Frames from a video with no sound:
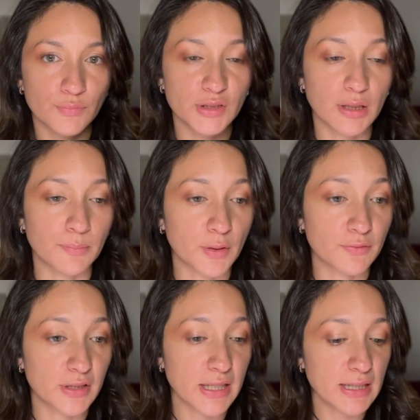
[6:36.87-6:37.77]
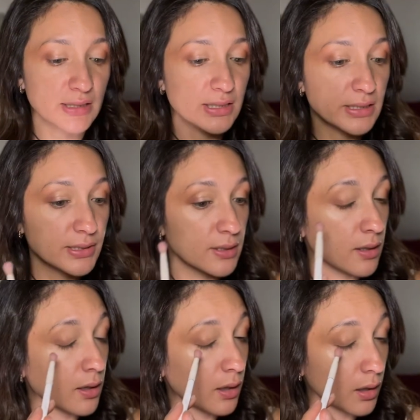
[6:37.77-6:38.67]
Top of the axis,
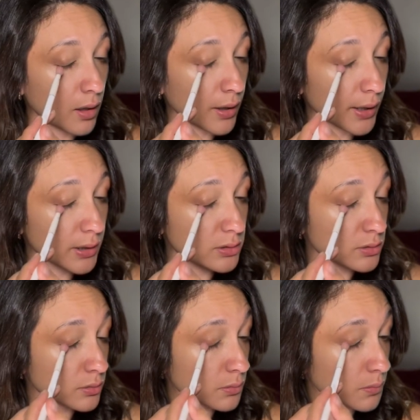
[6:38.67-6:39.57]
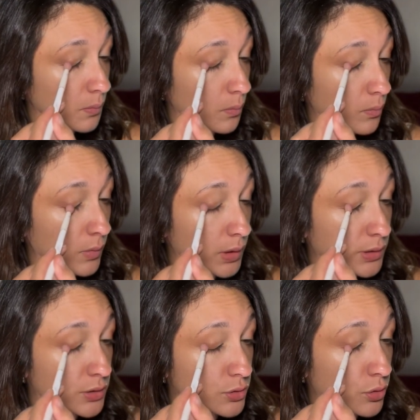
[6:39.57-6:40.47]
and
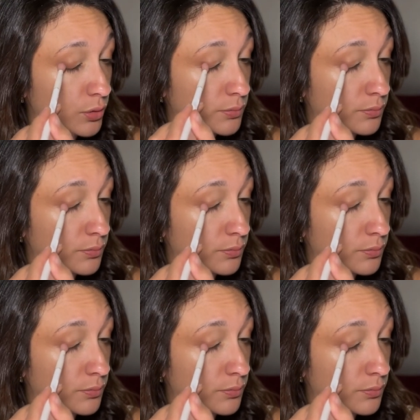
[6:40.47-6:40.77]
let's start.